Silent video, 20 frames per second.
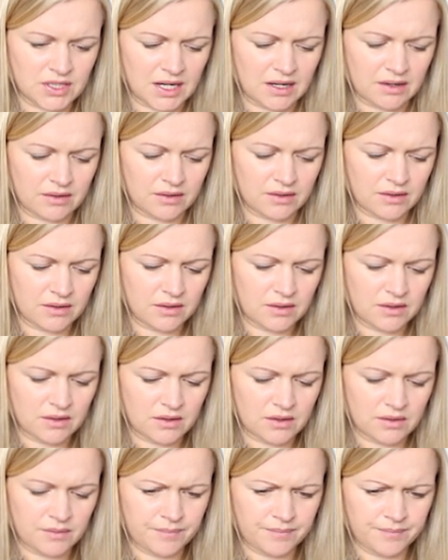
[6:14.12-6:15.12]
down.
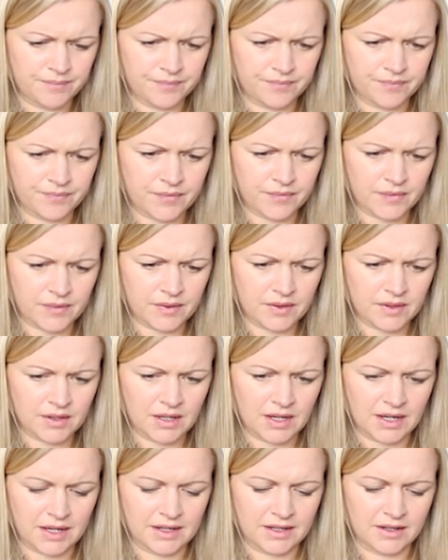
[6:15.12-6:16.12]

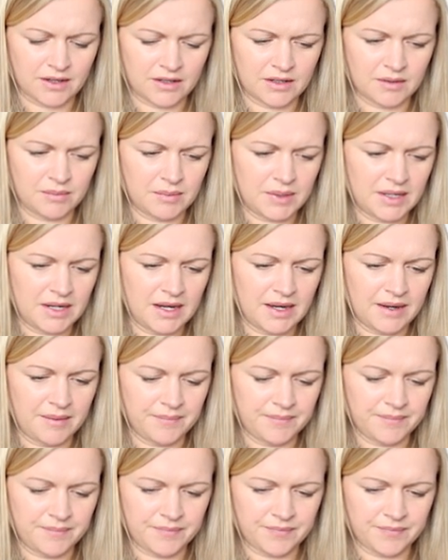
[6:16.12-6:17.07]
Hang on a minute.